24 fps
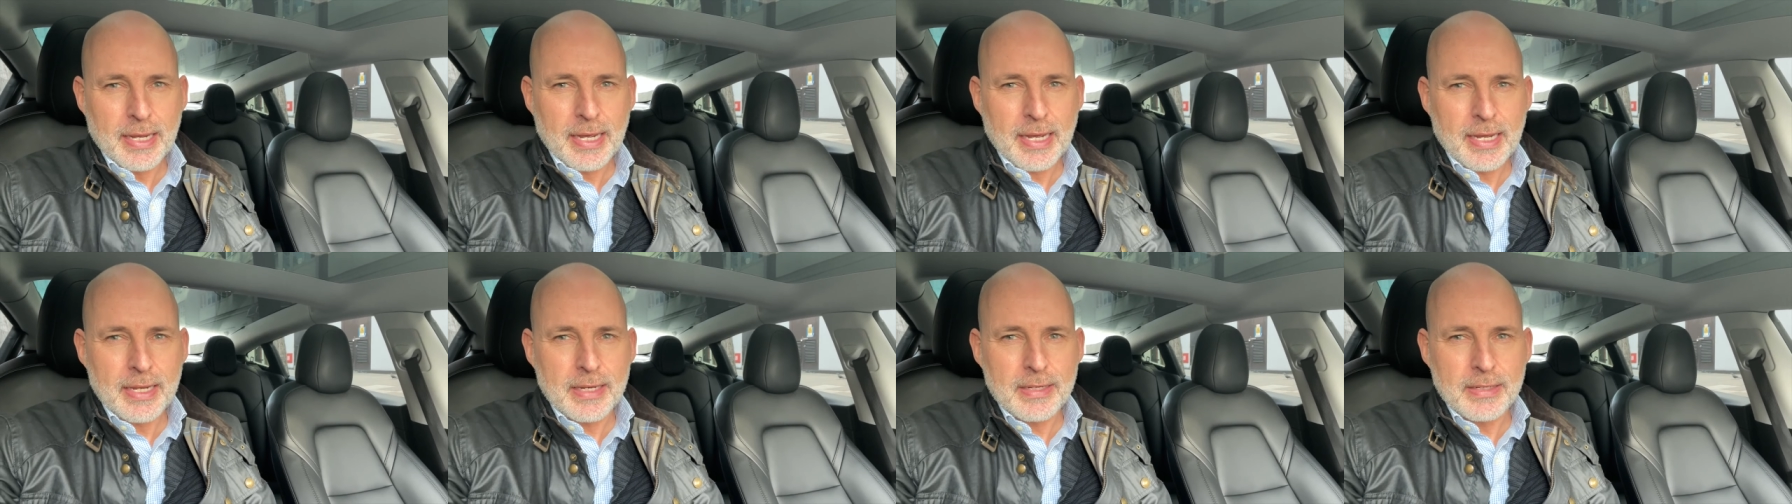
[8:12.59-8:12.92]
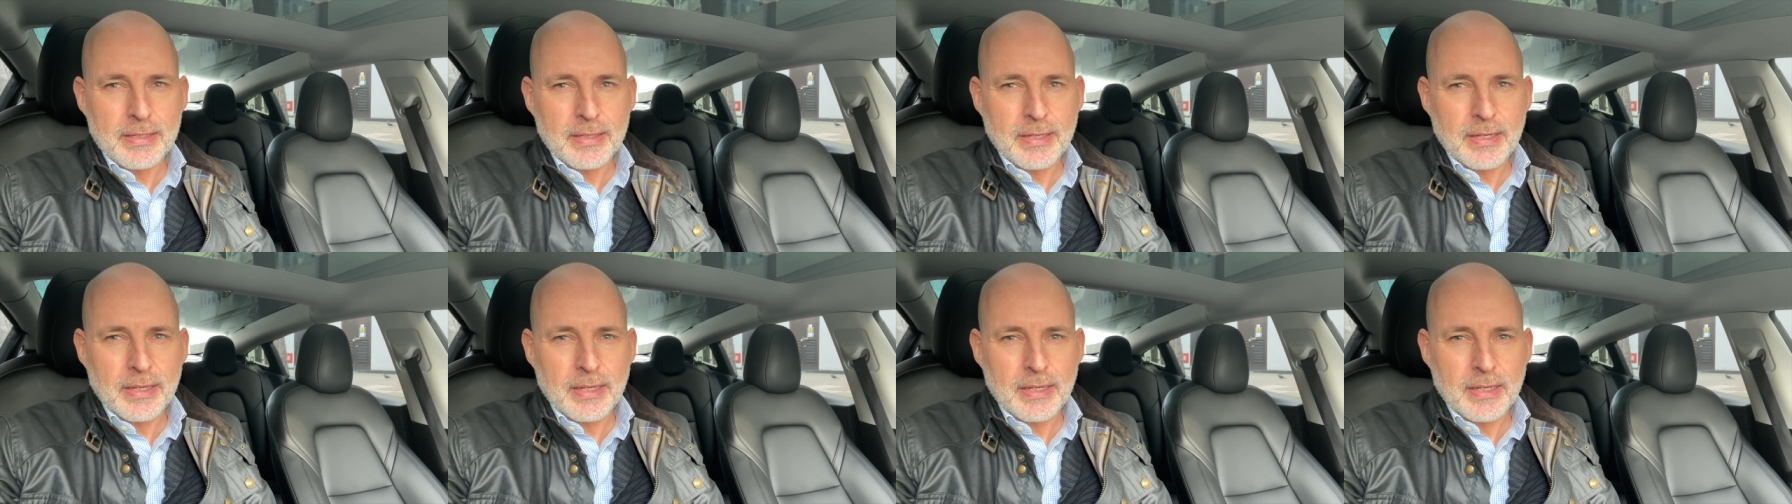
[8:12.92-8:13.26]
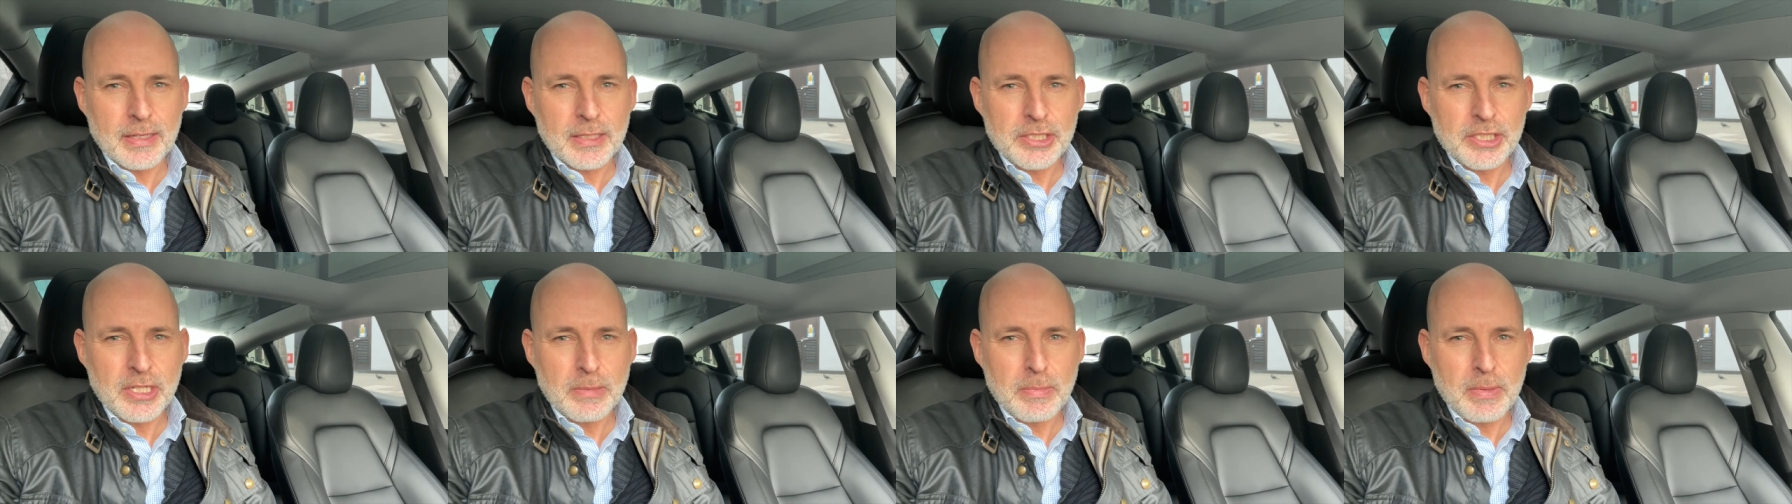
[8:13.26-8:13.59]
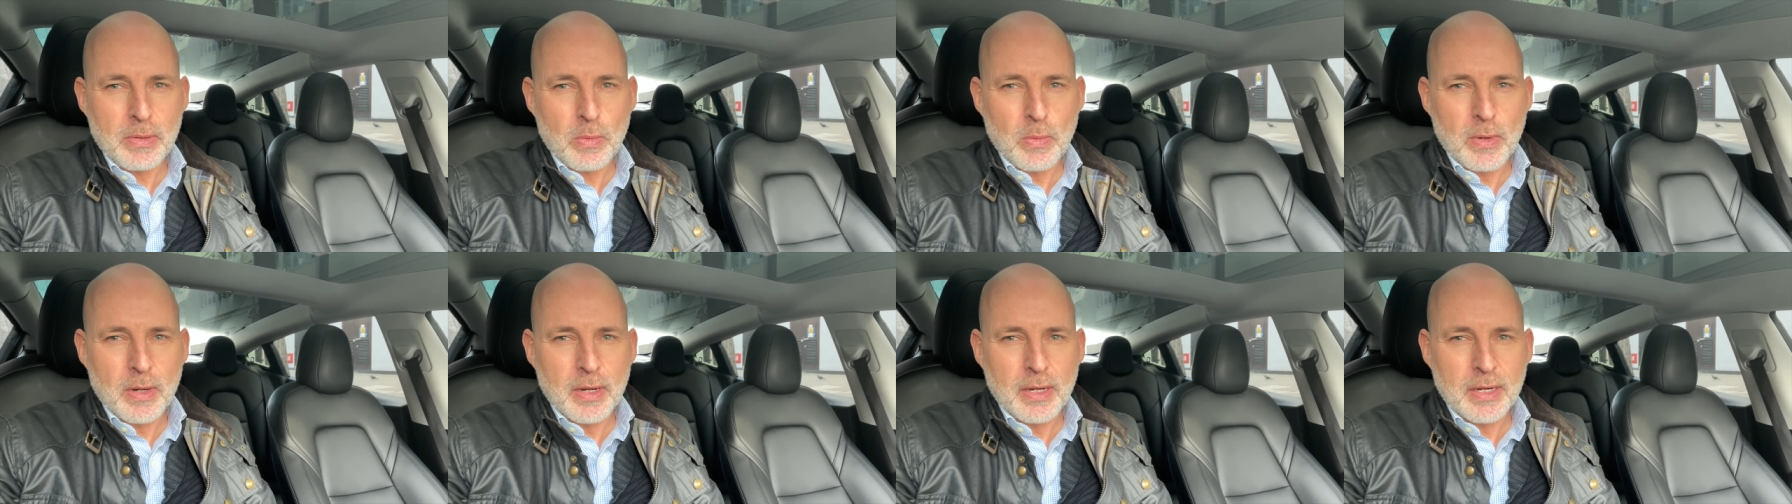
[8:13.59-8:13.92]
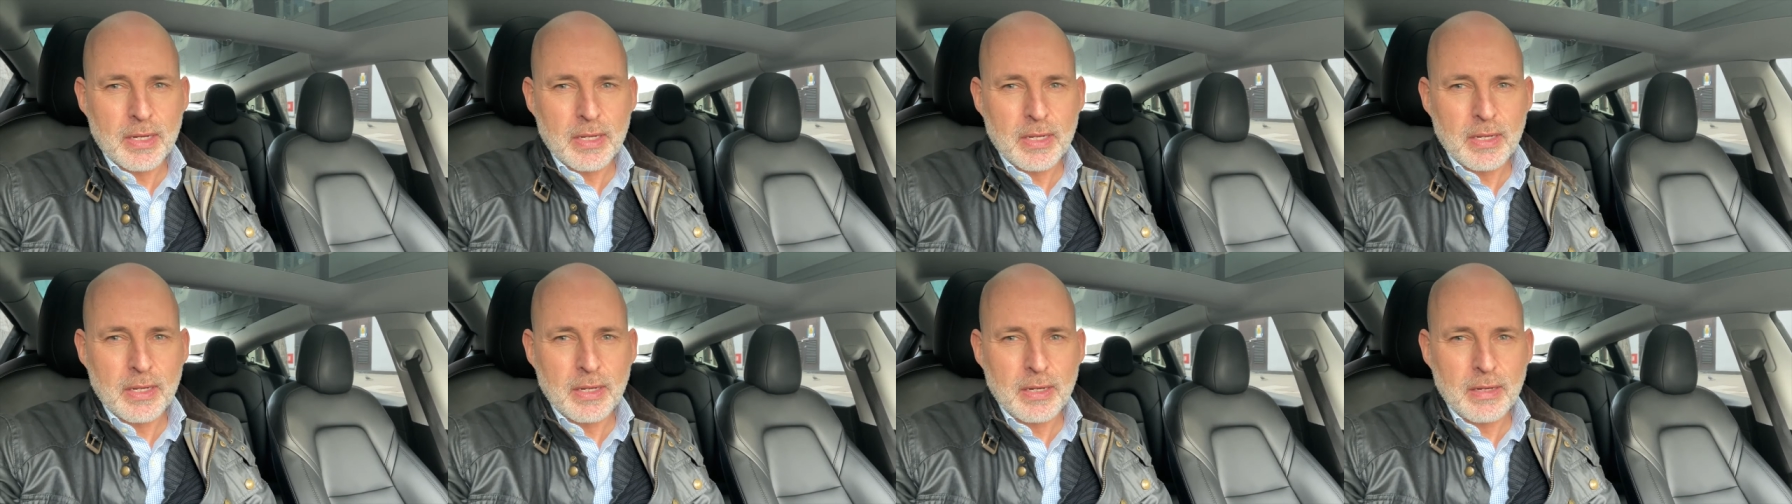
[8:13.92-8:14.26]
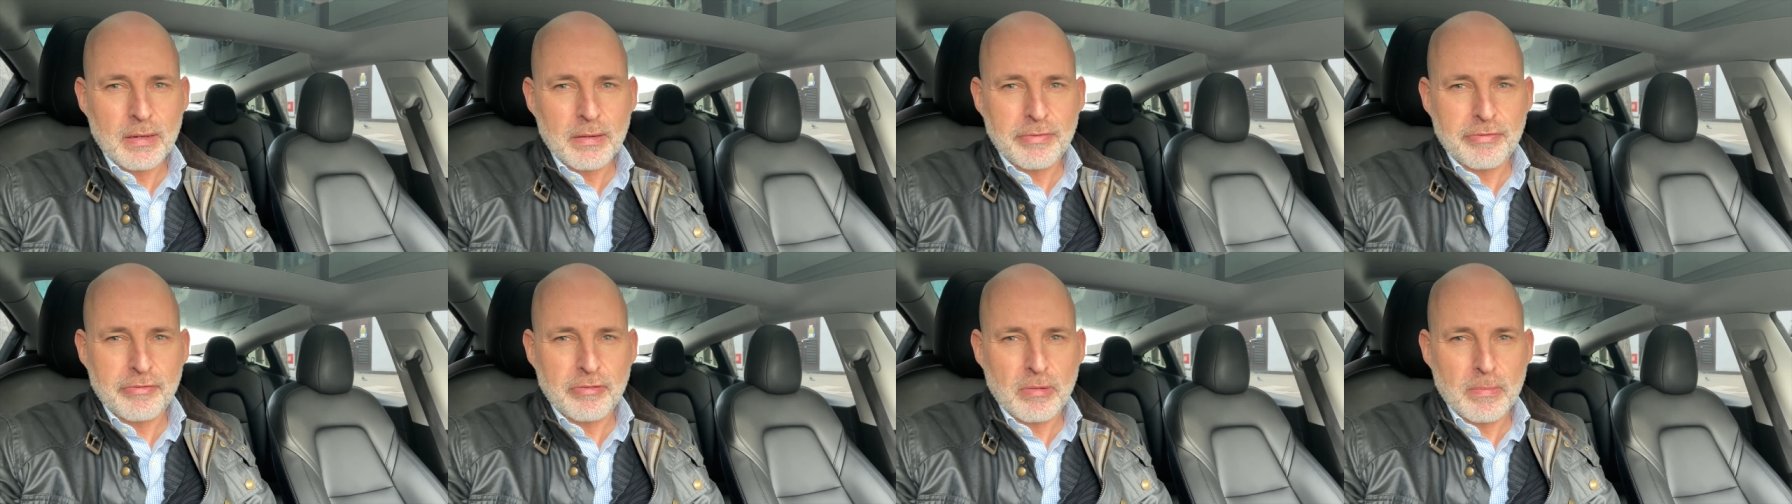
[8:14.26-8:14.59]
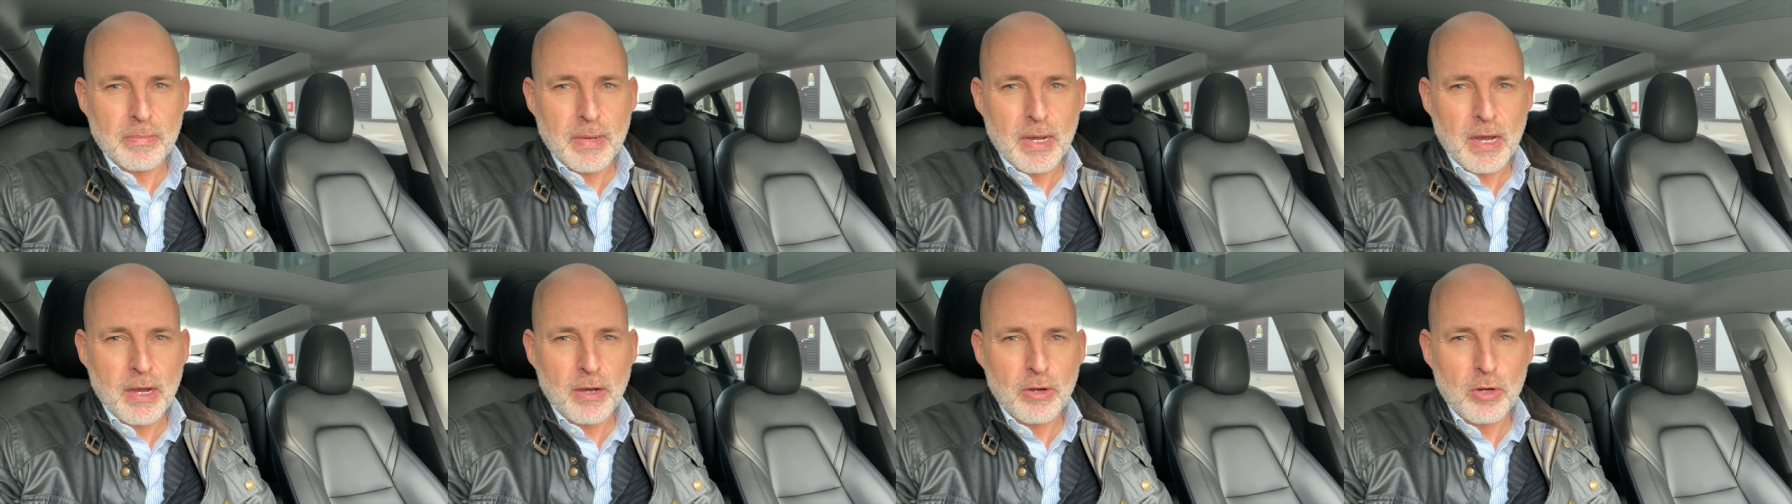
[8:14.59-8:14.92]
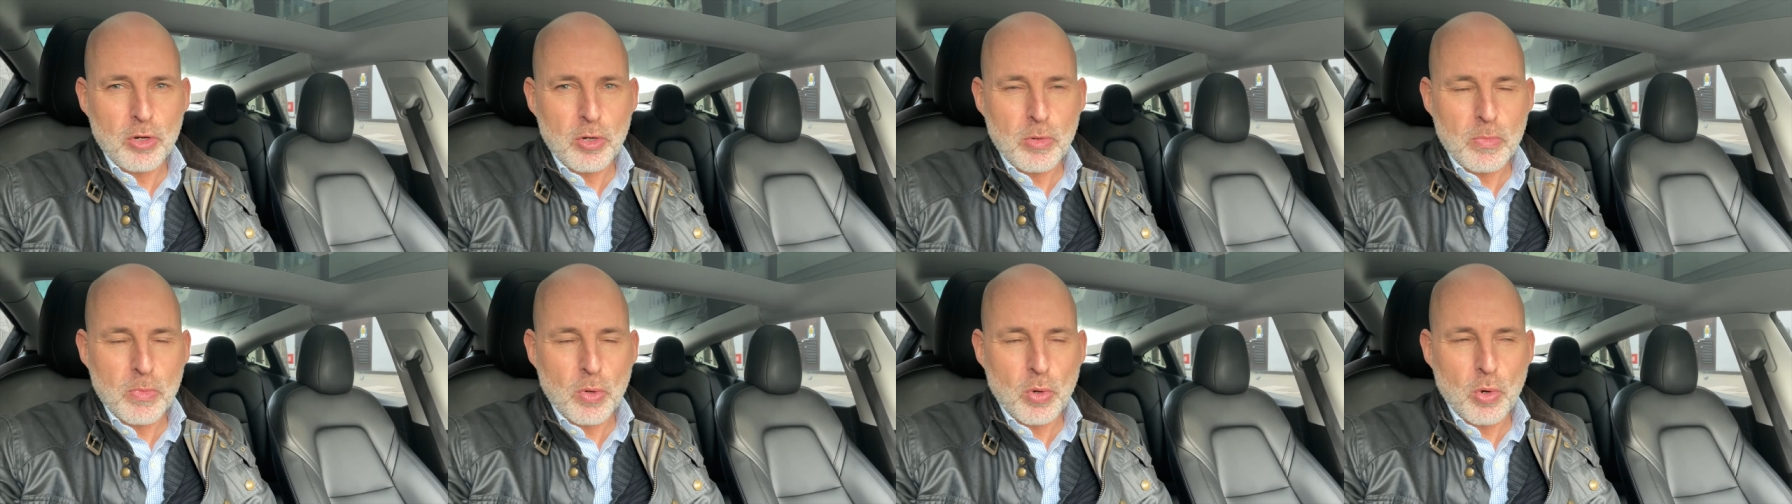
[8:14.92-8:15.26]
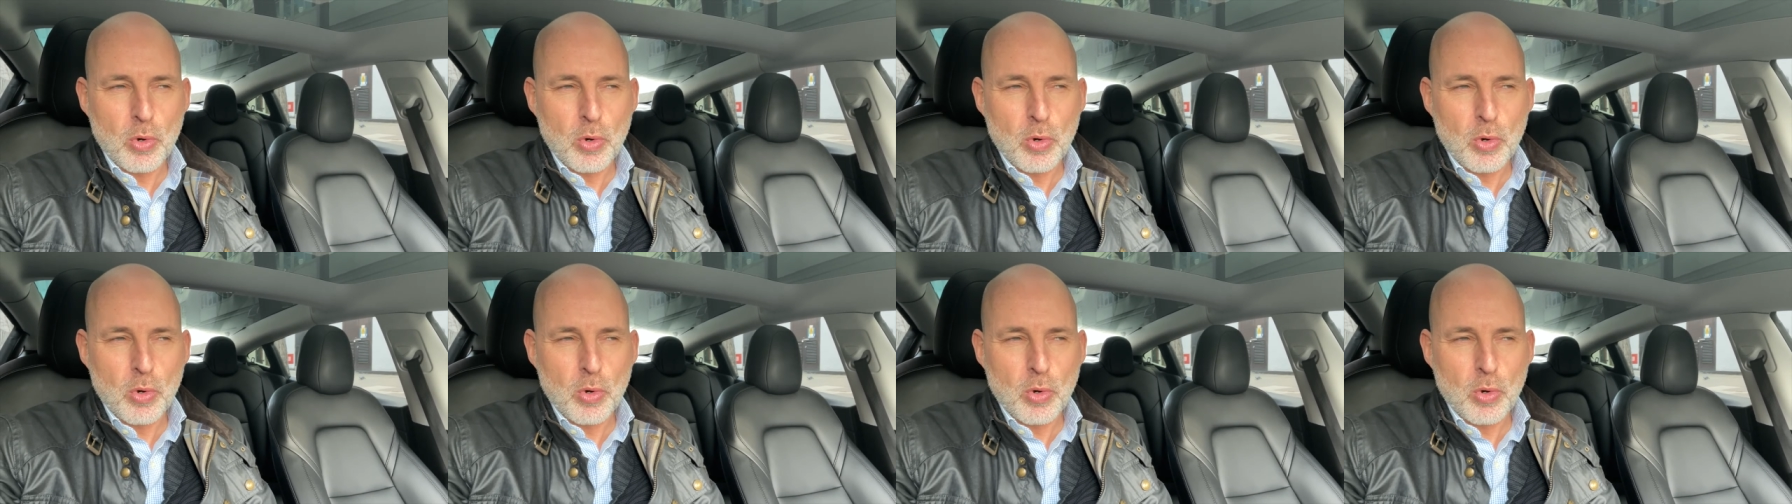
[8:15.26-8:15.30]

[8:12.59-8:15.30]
and she'd be working from home